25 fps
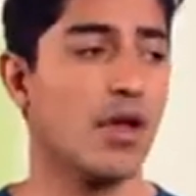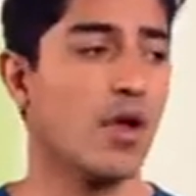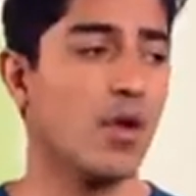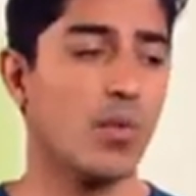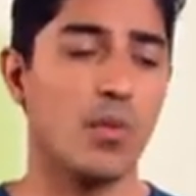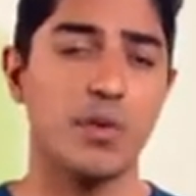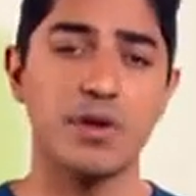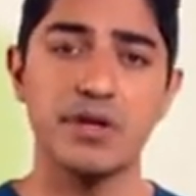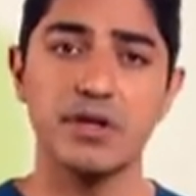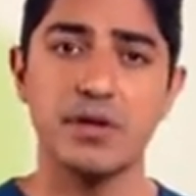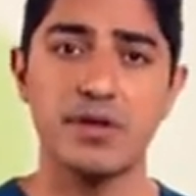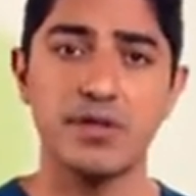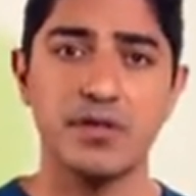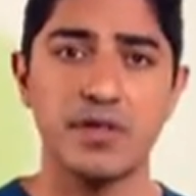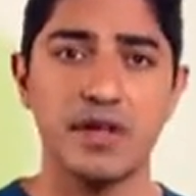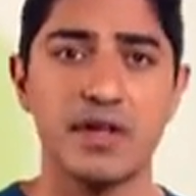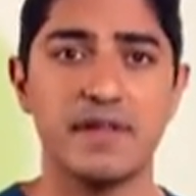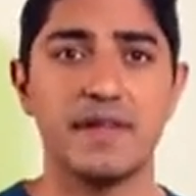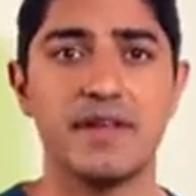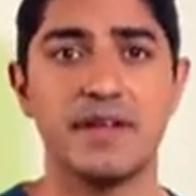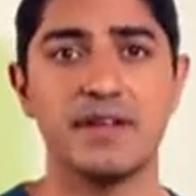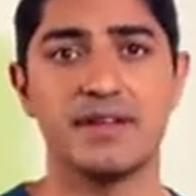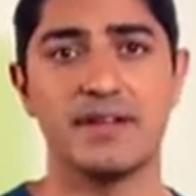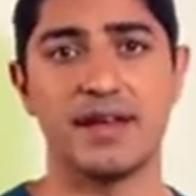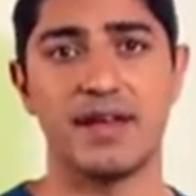what do you think
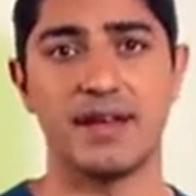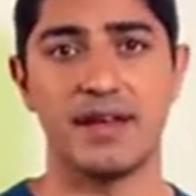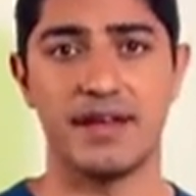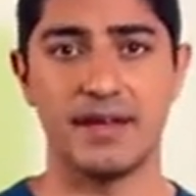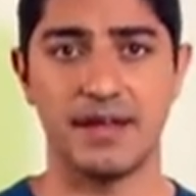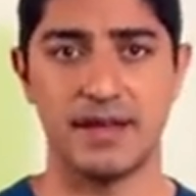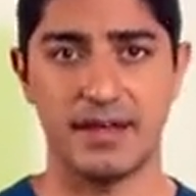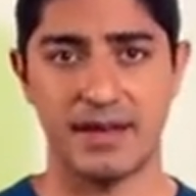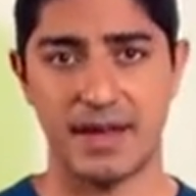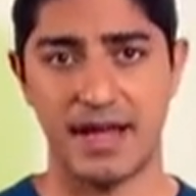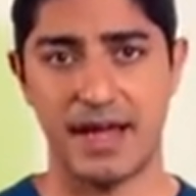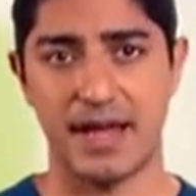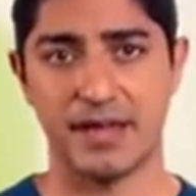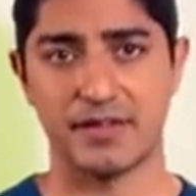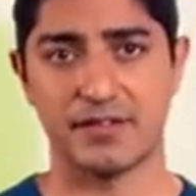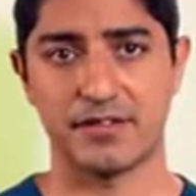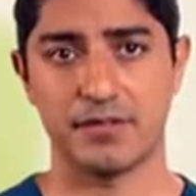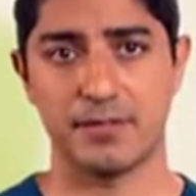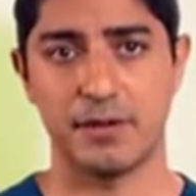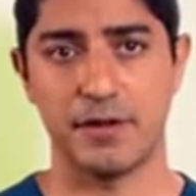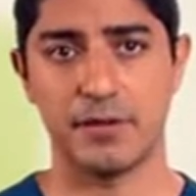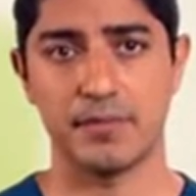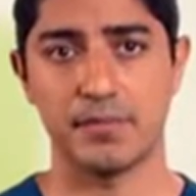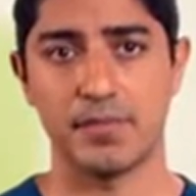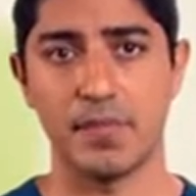the attending could ask
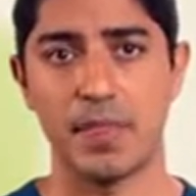me?